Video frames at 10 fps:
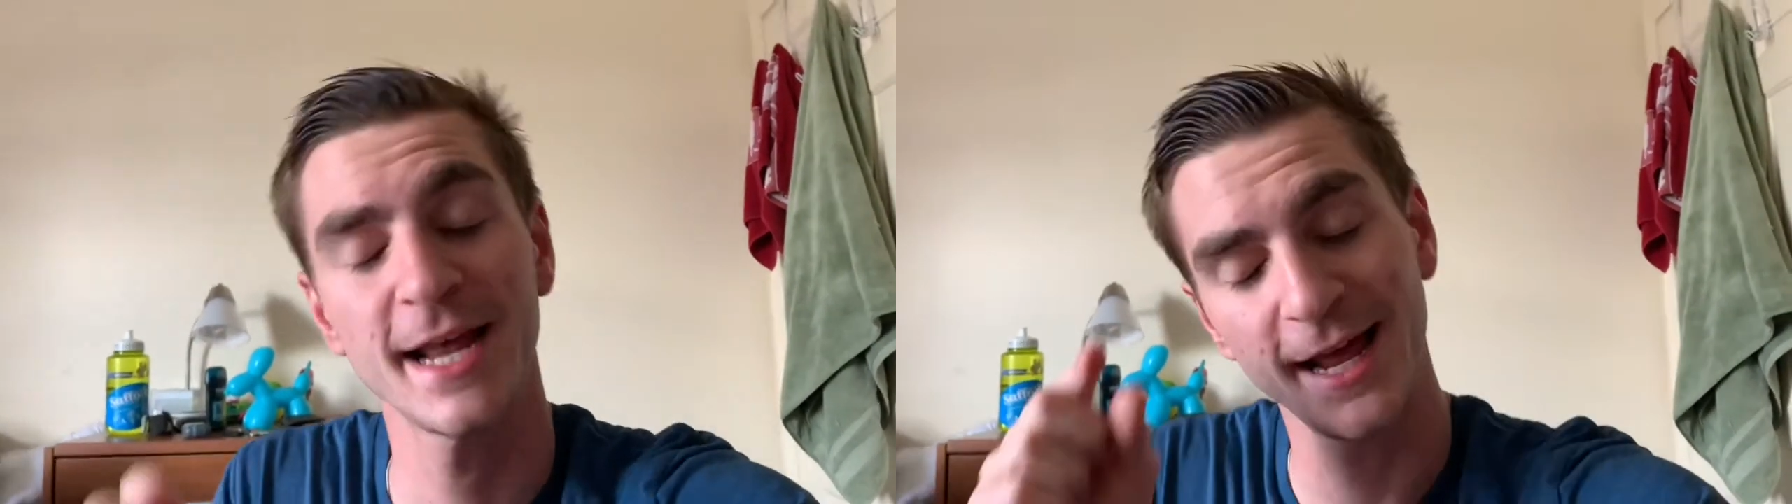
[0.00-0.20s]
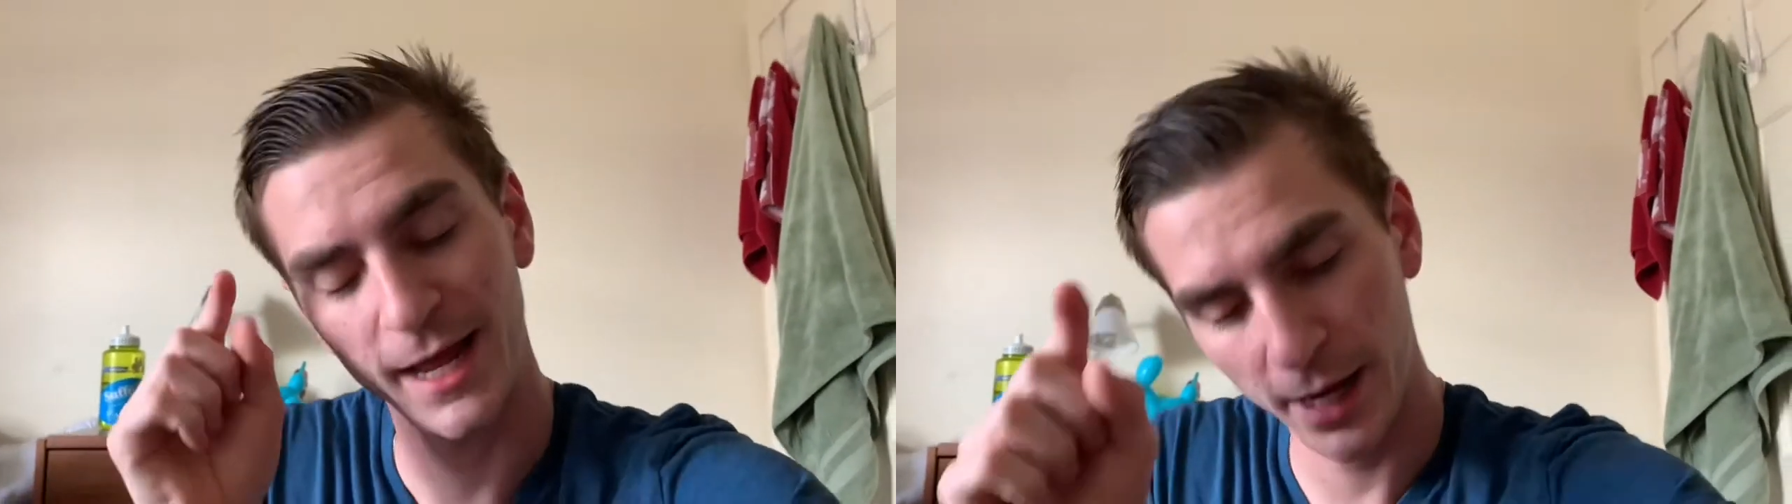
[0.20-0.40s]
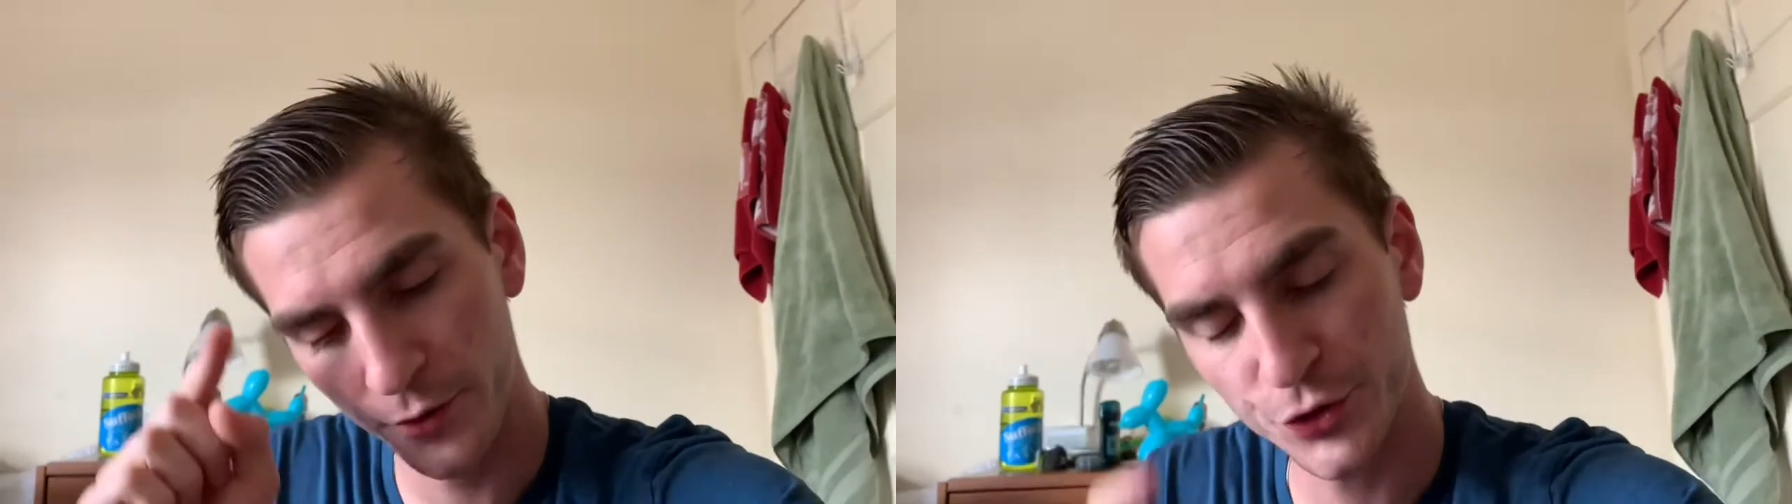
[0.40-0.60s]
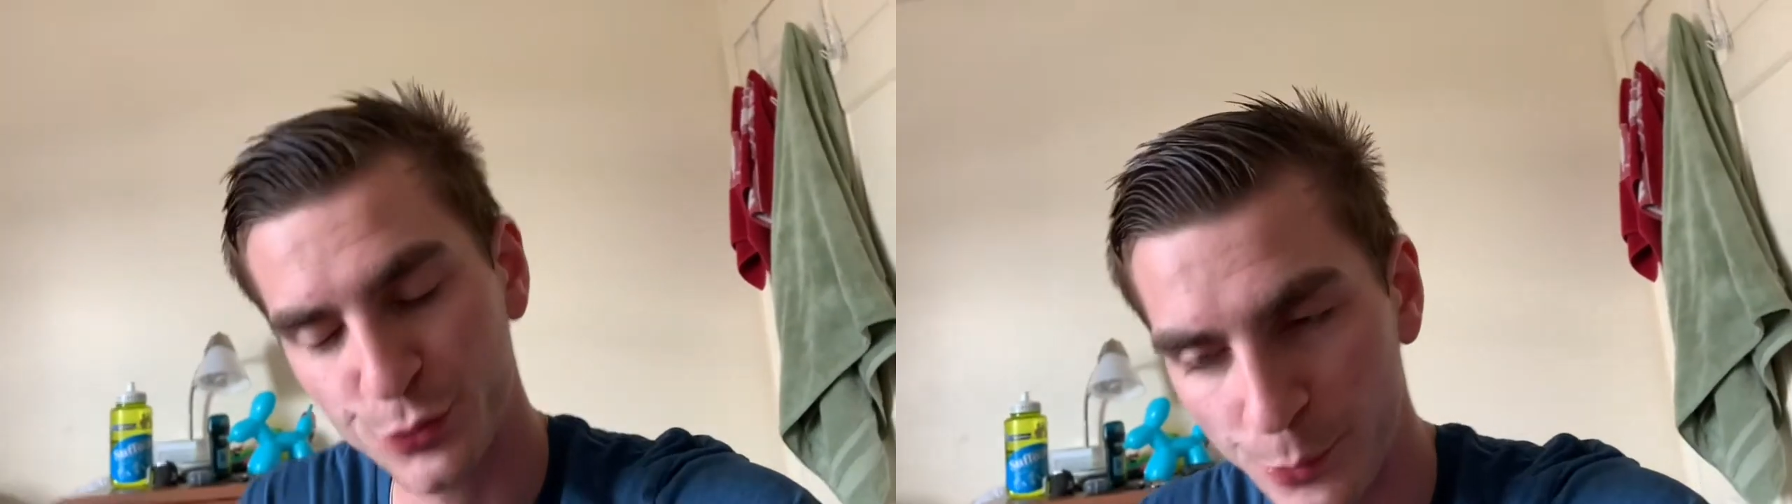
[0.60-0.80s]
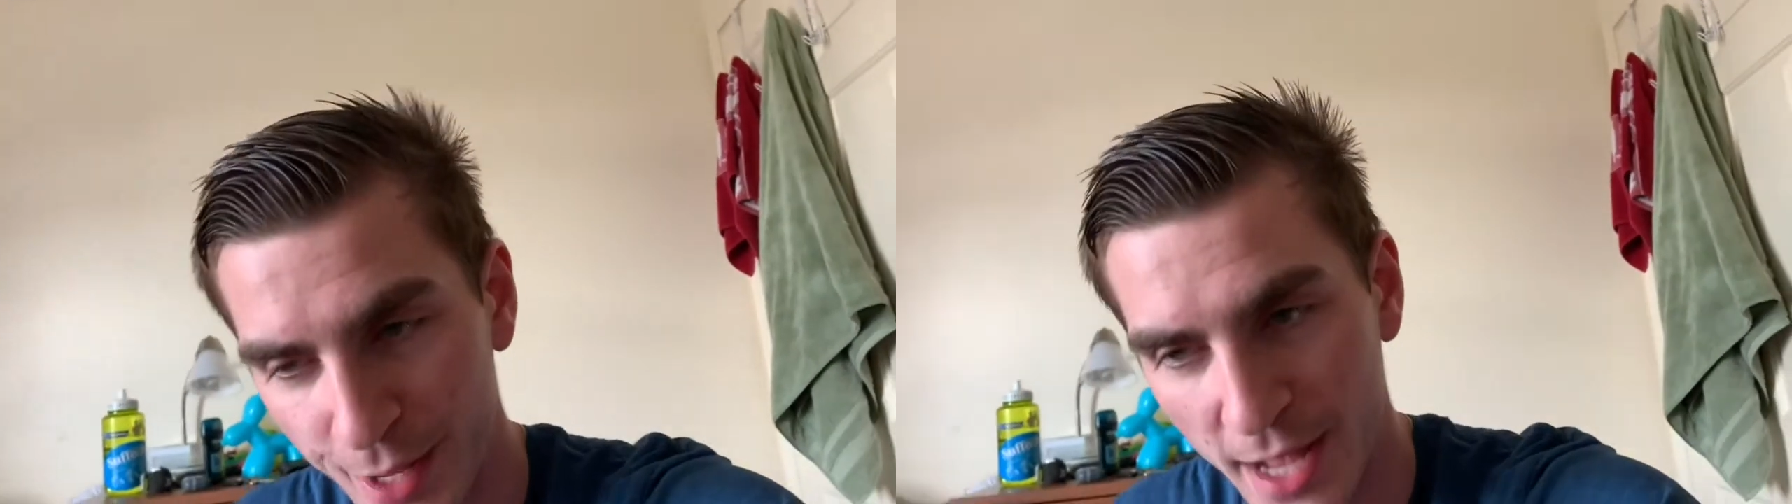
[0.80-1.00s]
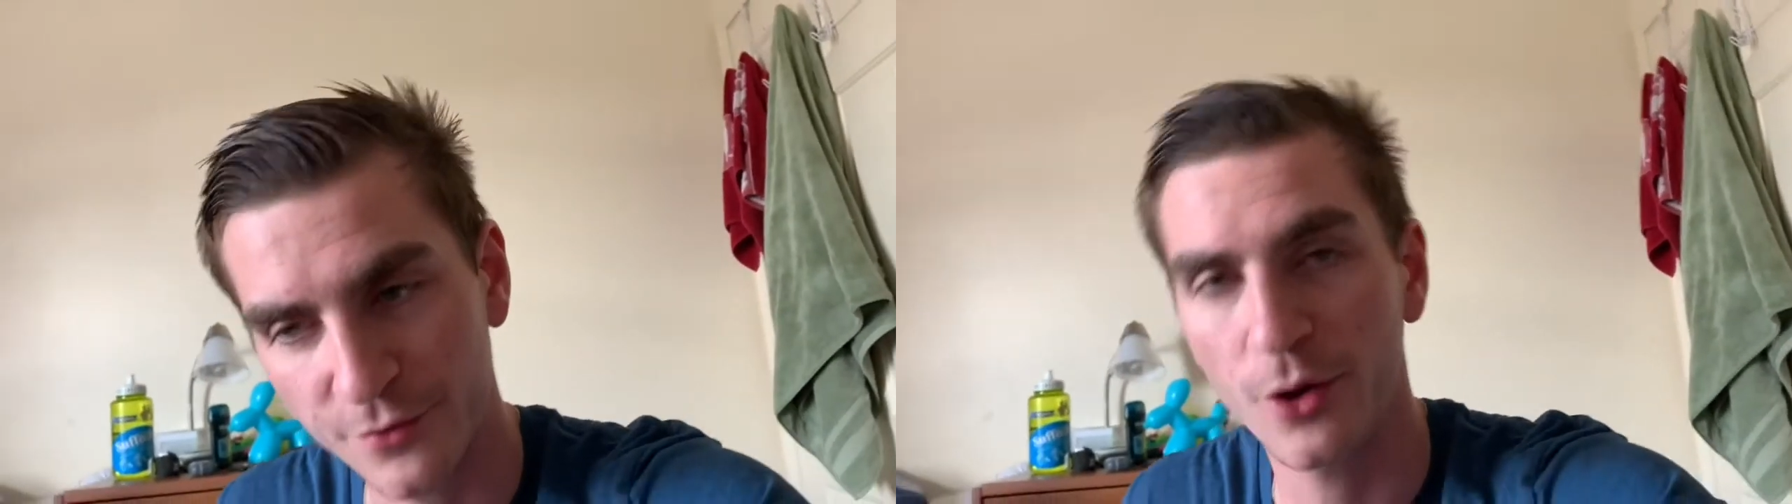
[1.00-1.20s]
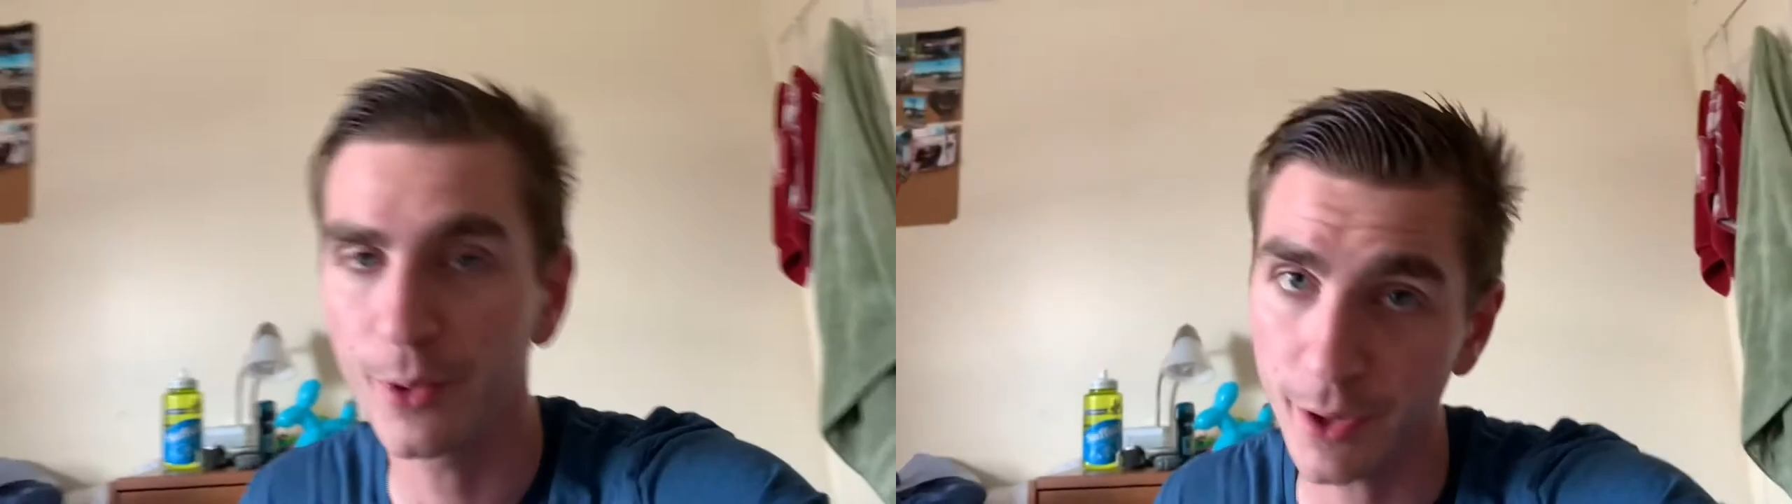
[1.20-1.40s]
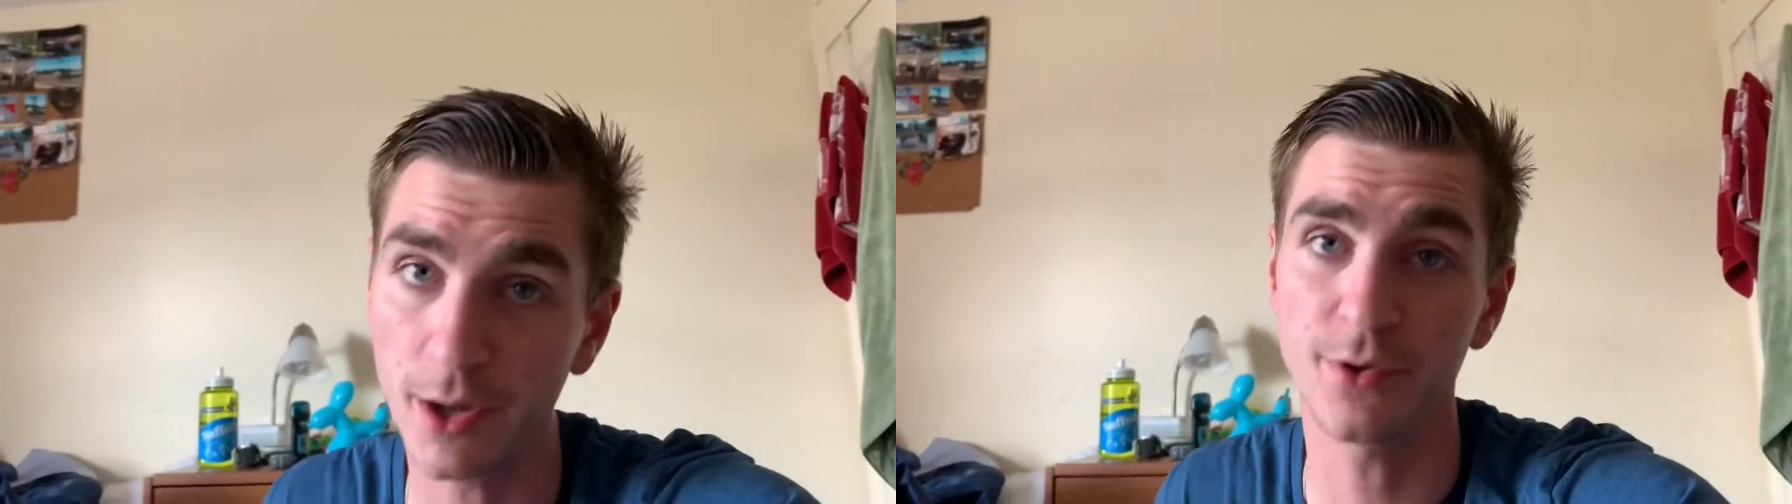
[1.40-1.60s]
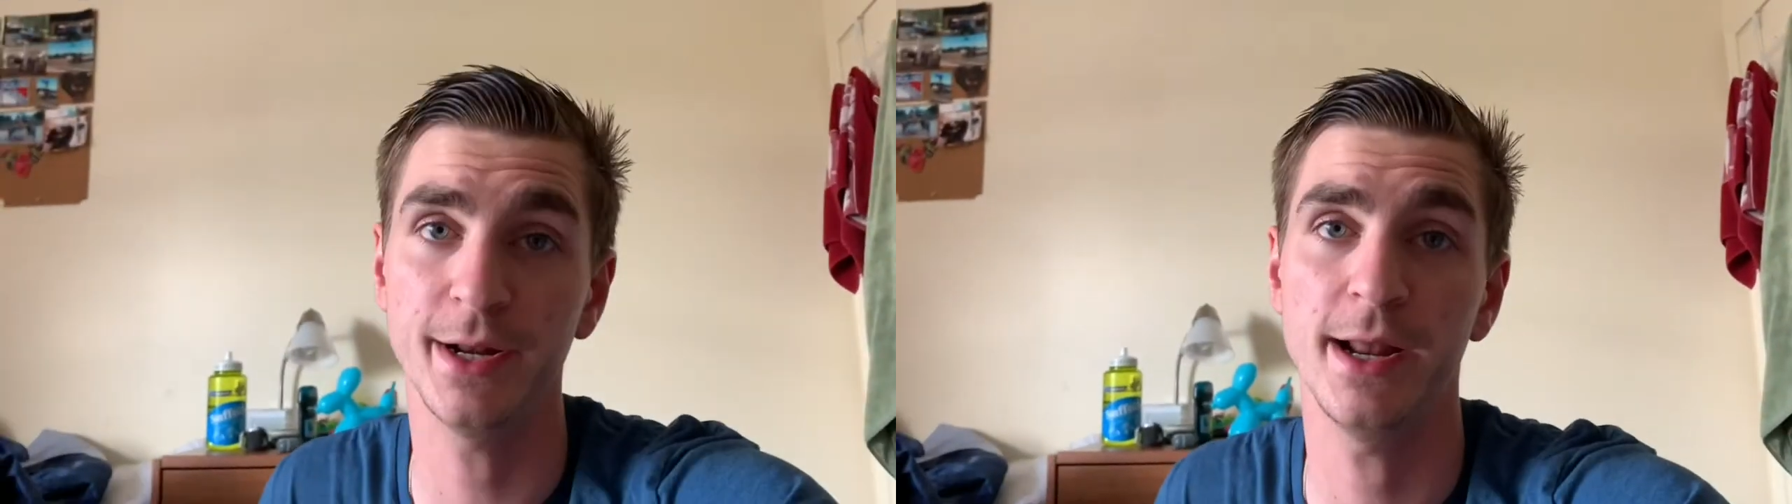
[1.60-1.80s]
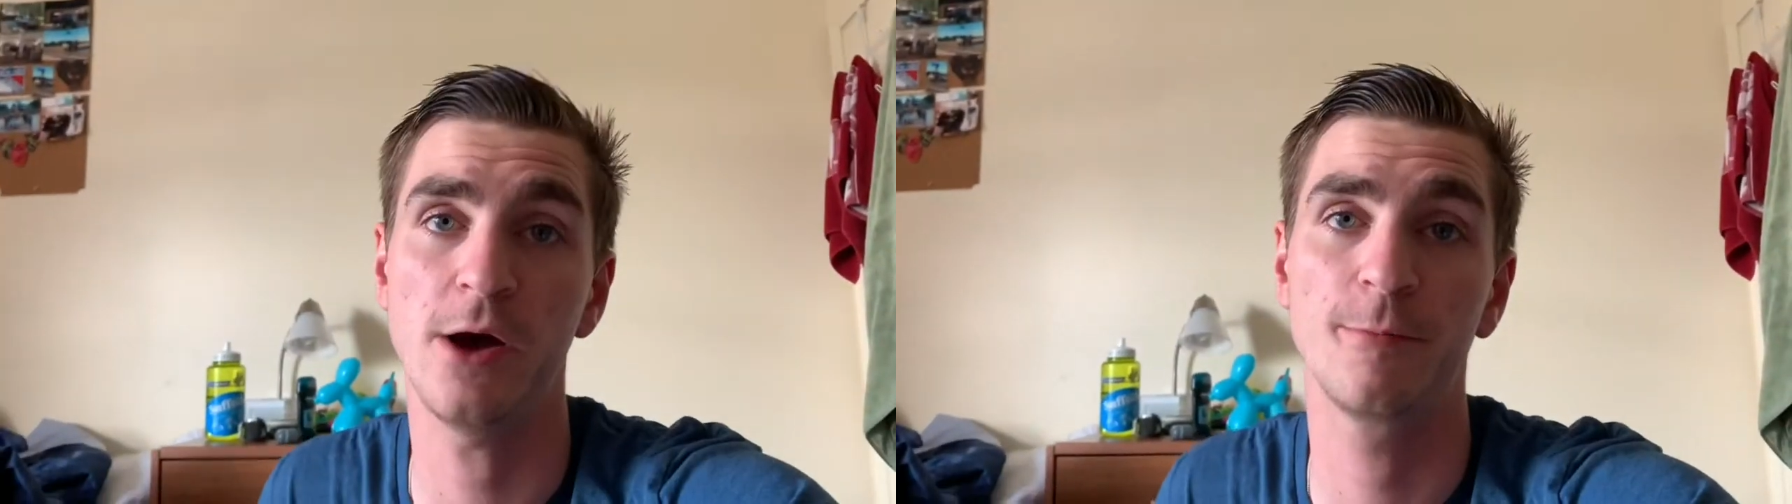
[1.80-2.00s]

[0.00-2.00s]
here is what we have going on right now.